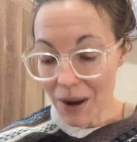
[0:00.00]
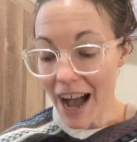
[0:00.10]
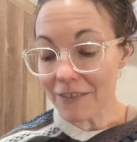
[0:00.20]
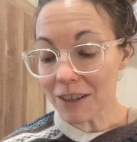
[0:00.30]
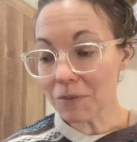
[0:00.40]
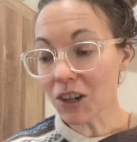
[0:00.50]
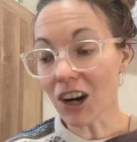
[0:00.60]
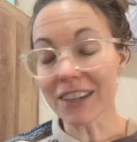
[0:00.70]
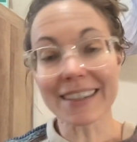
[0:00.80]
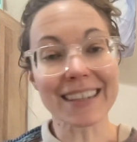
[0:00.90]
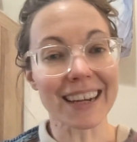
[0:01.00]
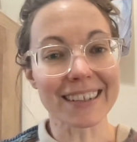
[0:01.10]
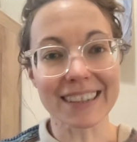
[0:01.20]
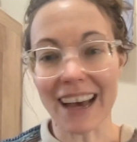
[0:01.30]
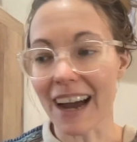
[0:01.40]
have some yarn set
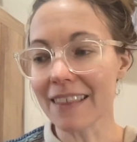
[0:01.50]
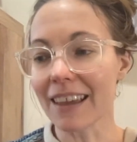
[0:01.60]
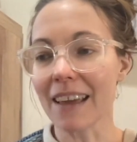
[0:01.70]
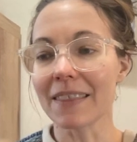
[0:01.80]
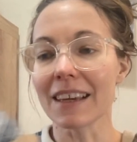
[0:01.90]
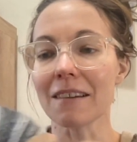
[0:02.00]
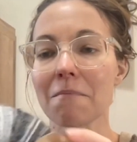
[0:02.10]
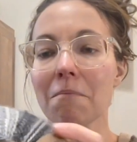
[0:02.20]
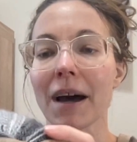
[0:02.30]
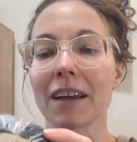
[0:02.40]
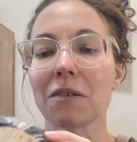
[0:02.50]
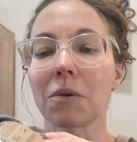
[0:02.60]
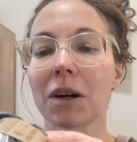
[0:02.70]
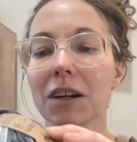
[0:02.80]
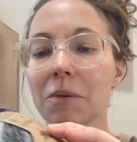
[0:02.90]
aside that I think might
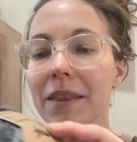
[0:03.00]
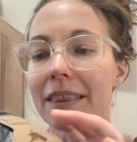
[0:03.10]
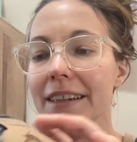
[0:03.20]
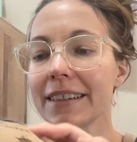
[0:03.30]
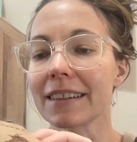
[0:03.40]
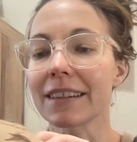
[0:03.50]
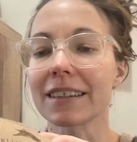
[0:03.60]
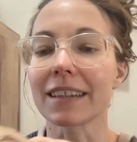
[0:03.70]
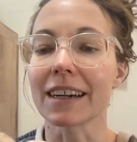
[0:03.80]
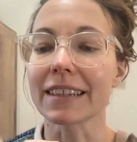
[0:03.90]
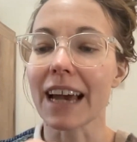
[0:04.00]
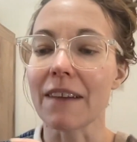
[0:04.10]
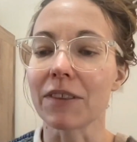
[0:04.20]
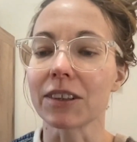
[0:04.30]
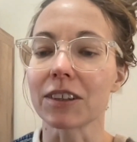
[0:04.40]
work with this, since it does have
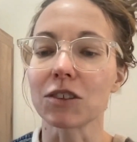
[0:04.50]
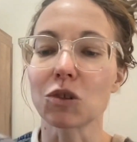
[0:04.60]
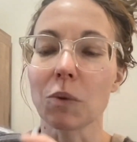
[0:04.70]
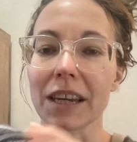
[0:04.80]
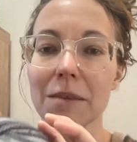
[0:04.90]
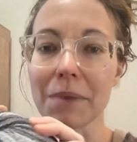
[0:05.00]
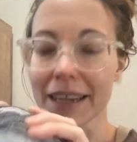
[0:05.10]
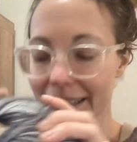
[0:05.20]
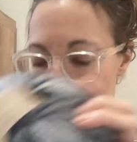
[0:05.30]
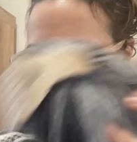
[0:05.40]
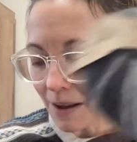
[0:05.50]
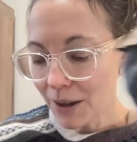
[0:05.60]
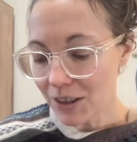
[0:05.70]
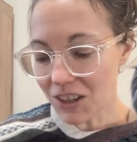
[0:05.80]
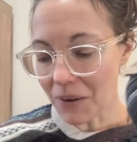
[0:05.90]
the little tweedy bits.
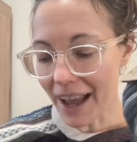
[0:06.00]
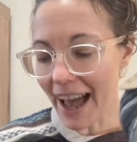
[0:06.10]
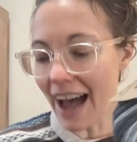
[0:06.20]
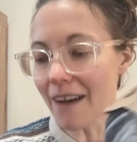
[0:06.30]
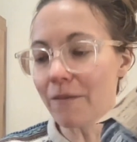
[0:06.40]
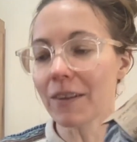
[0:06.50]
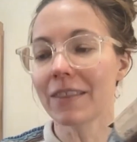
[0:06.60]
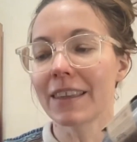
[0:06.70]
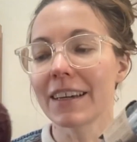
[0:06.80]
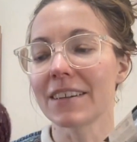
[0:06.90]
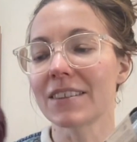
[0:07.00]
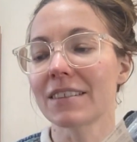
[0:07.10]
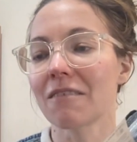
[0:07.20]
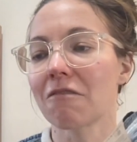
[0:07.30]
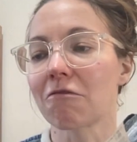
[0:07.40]
So I have this
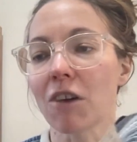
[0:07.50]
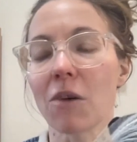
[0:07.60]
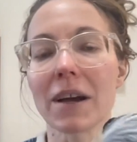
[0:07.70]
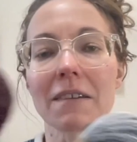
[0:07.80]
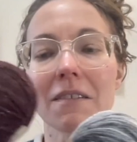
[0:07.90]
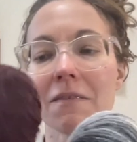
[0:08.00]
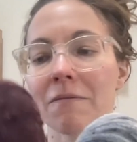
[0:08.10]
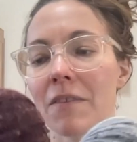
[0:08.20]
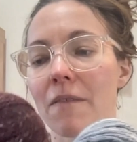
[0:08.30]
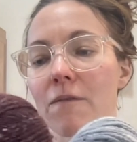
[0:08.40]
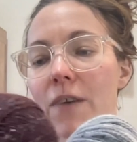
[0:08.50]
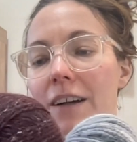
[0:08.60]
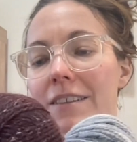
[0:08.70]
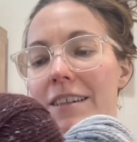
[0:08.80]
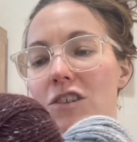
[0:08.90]
Rowan
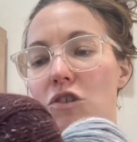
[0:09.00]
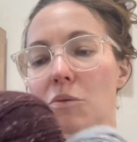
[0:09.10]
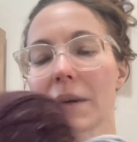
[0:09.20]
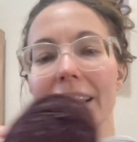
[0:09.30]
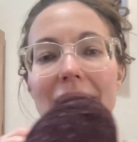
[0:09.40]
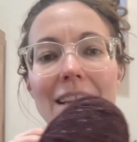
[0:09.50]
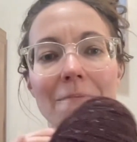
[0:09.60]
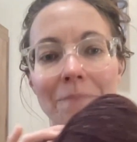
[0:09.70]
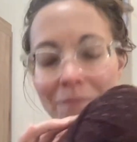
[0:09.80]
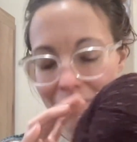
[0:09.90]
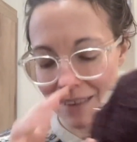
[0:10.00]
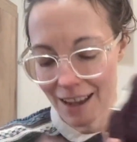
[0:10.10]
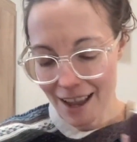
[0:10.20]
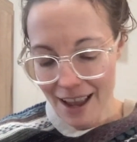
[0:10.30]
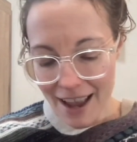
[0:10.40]
felted tweed,
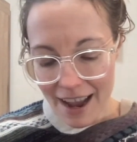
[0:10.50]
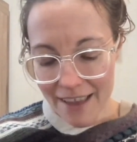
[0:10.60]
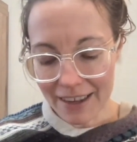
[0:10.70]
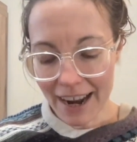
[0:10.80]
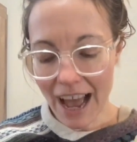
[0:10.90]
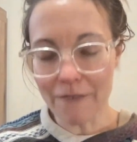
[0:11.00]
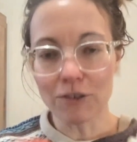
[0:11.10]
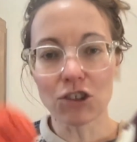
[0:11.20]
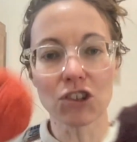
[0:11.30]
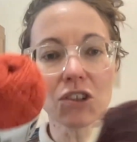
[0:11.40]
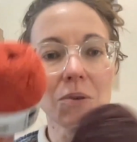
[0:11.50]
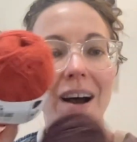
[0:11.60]
and then I have two